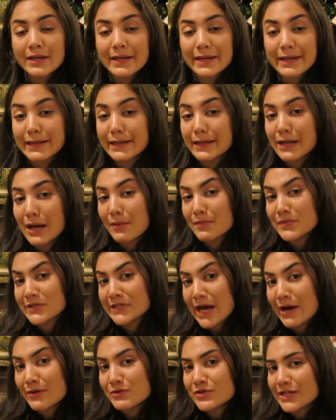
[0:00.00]
he comes
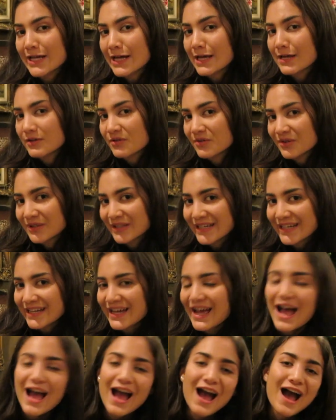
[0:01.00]
out
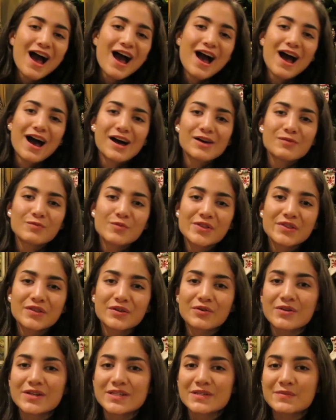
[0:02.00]
annually with the
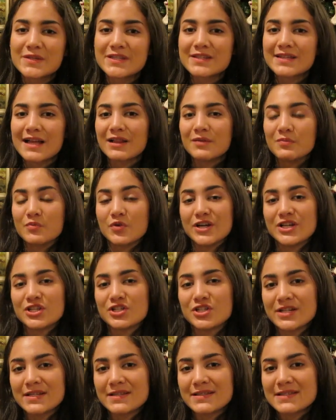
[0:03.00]
Christmas
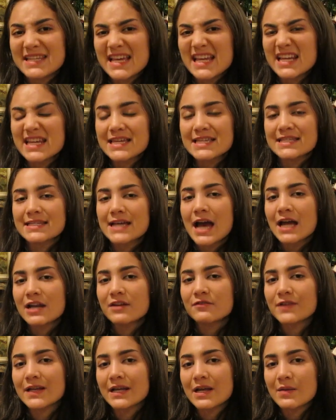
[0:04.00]
celebrations, and he's kind
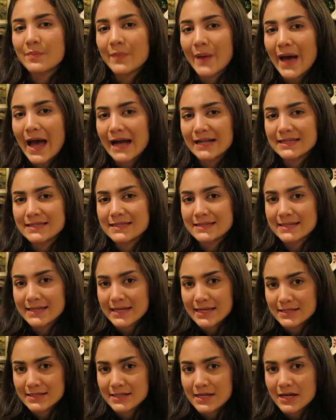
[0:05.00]
of like a bad
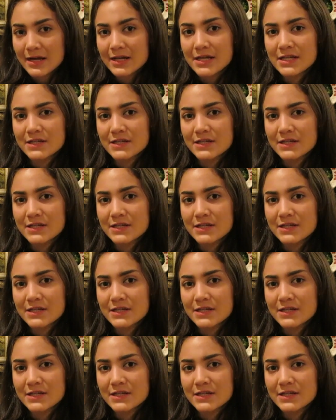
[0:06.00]
Santa.